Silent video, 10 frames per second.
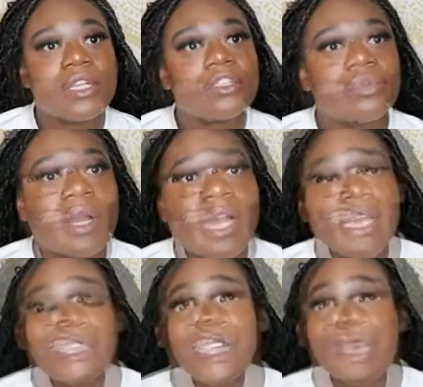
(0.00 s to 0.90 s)
there
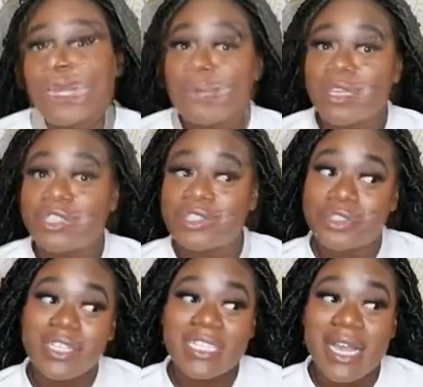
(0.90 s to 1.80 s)
twice. I should probably make a
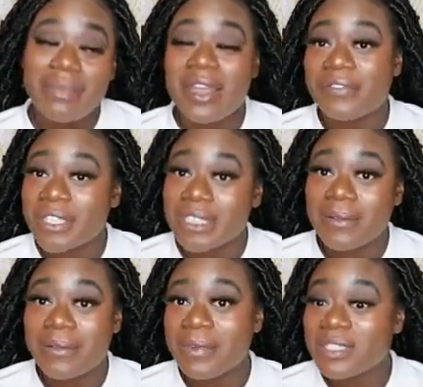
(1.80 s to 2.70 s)
story time about our first
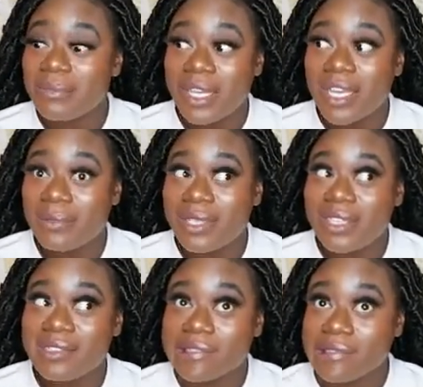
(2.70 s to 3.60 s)
time I went to Miami.